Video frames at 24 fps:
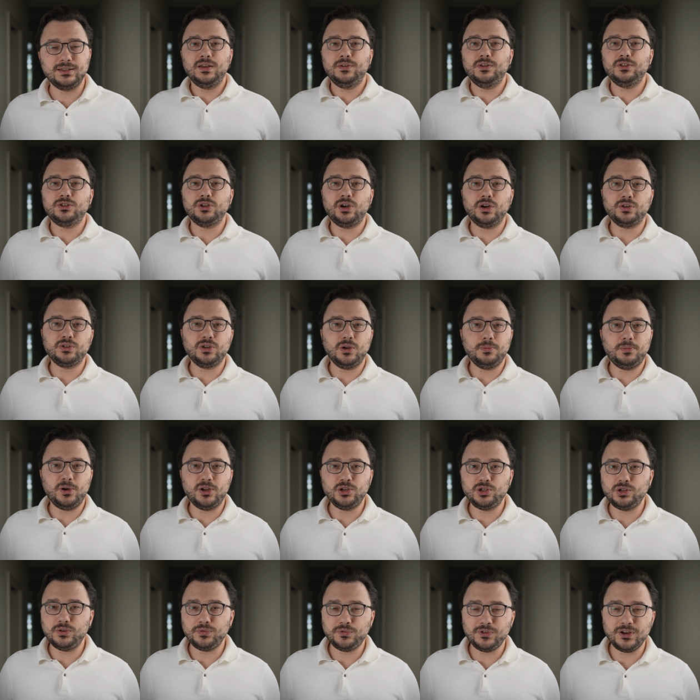If you talk to a
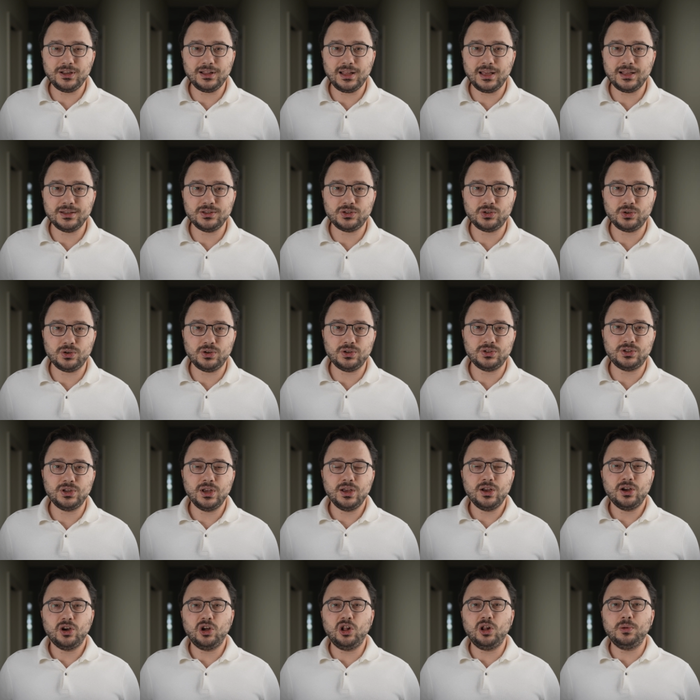bunch of freelancers,
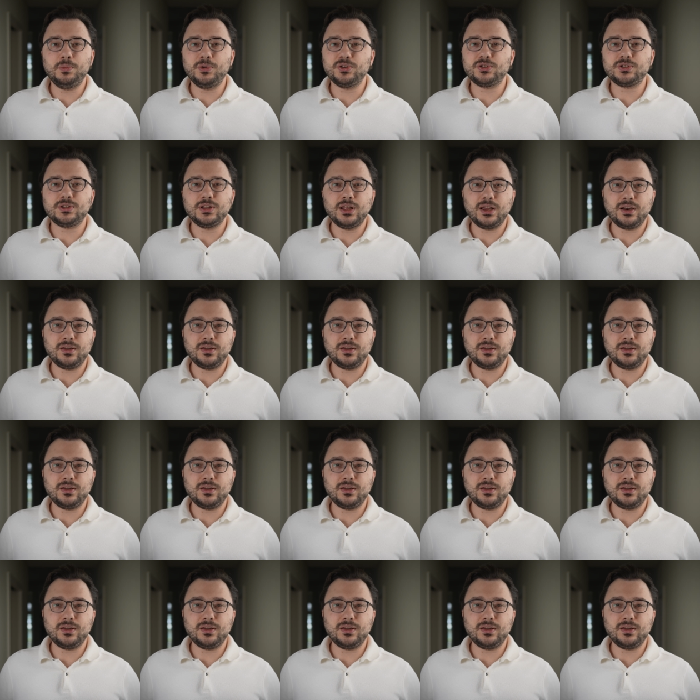almost none